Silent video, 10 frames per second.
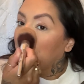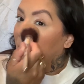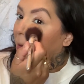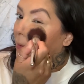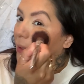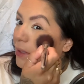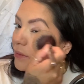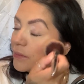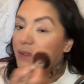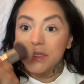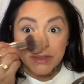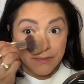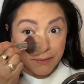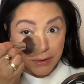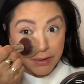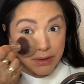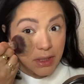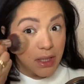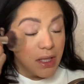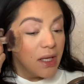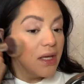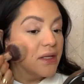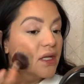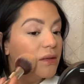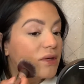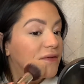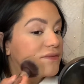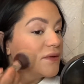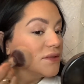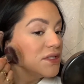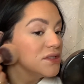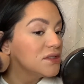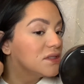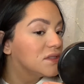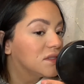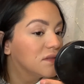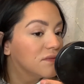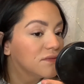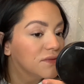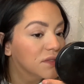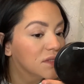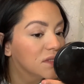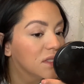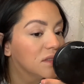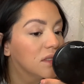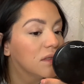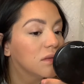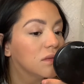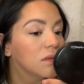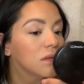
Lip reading: don't like the way this feels. And now my foundation doesn't even feel set down.